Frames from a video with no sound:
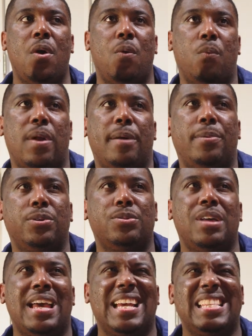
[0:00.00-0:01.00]

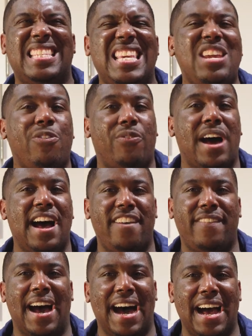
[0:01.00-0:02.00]
Rebel
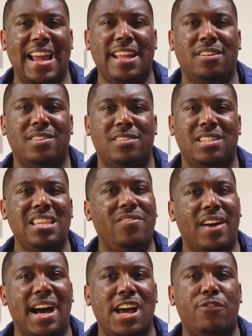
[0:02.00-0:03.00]

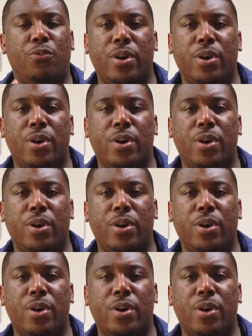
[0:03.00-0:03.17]
T5,